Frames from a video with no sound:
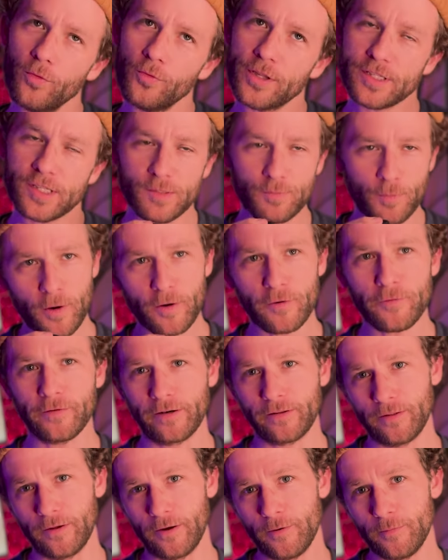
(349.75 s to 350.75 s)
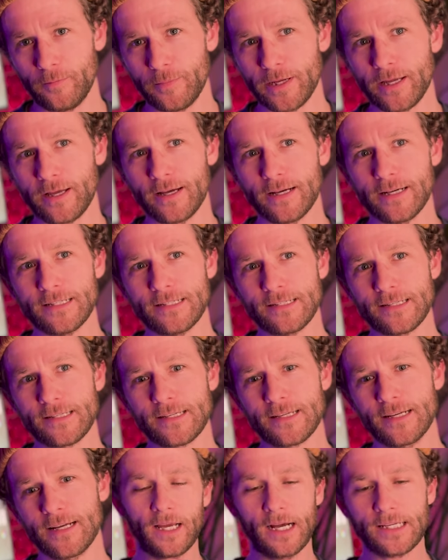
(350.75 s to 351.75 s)
this is perfect though
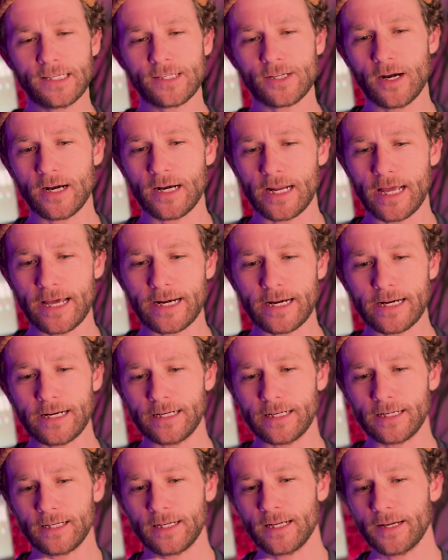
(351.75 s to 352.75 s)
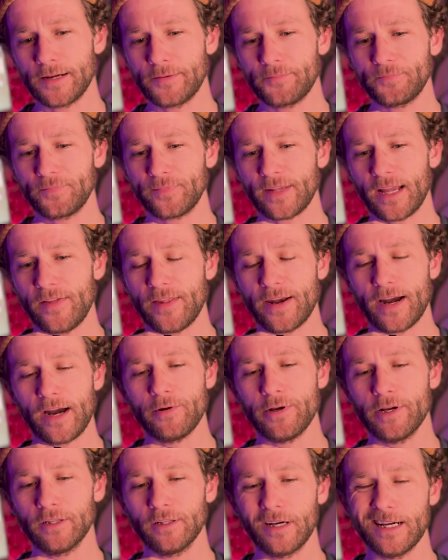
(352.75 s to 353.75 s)
because I started editing and then I
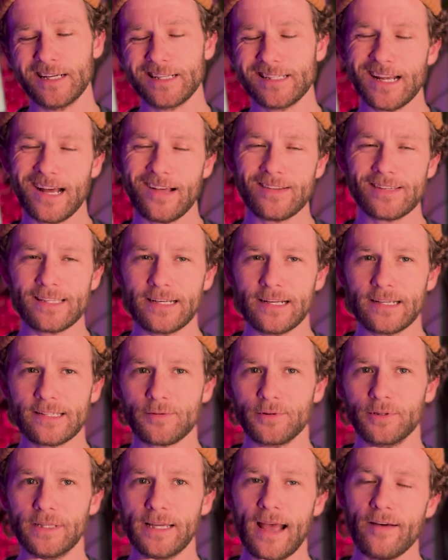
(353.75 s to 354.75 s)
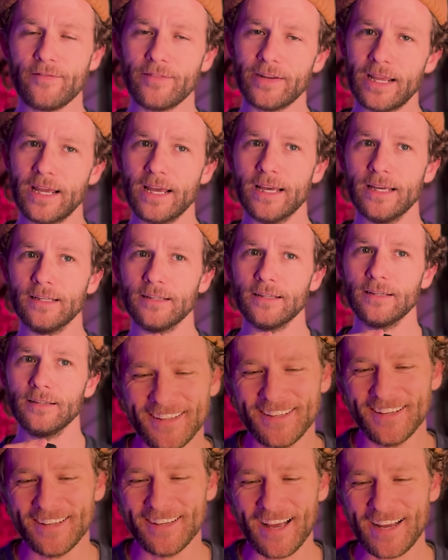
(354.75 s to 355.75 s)
realized, oh, this thing doesn't really have an end.
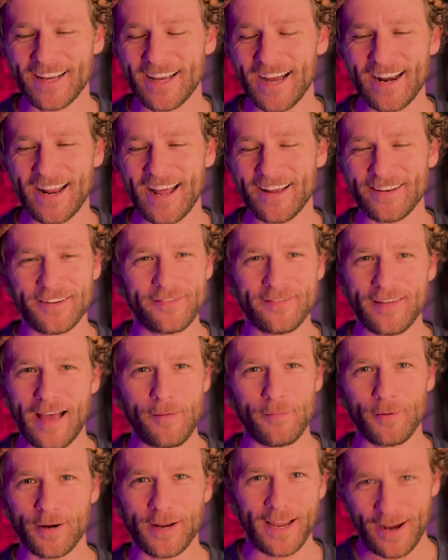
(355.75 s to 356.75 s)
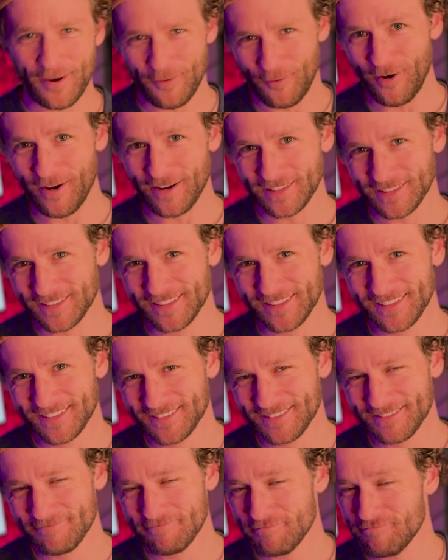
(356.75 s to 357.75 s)
I kind of had to fabricate one.
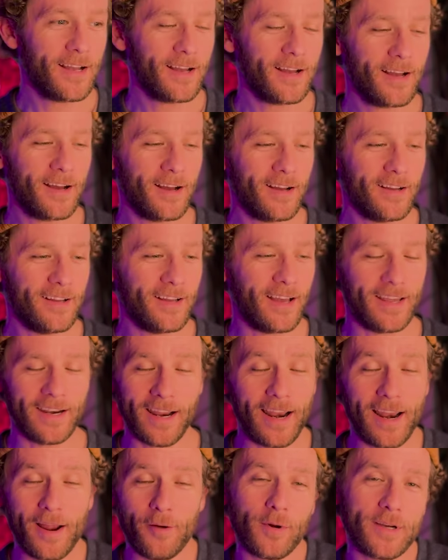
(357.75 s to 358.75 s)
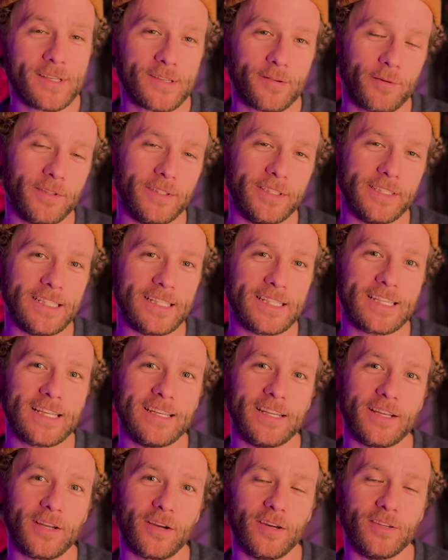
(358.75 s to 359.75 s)
And, and I wasn't really
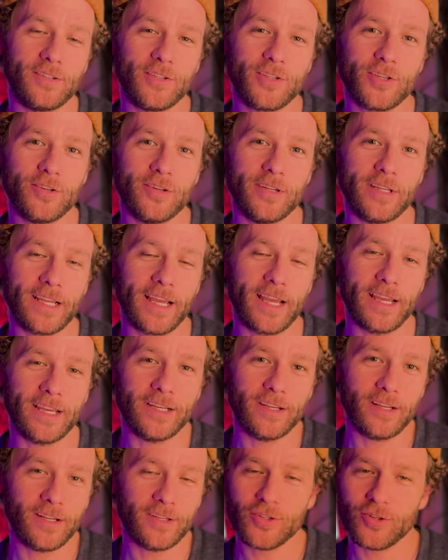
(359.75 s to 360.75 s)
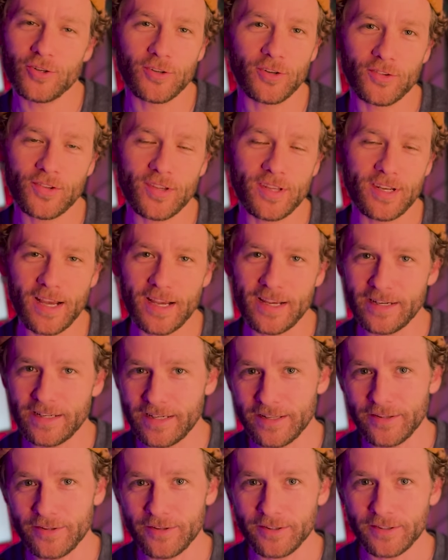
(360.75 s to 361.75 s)
intending on shooting a, a journal tonight
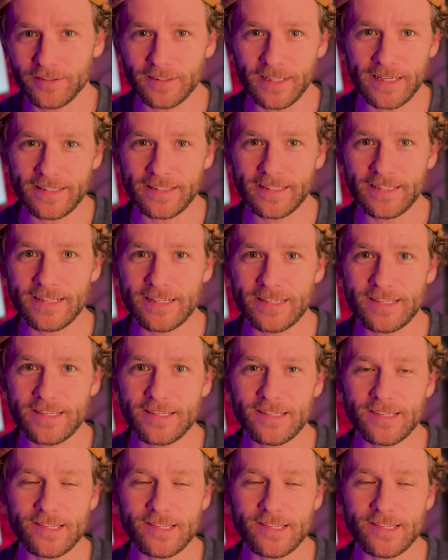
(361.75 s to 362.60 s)
either, like this.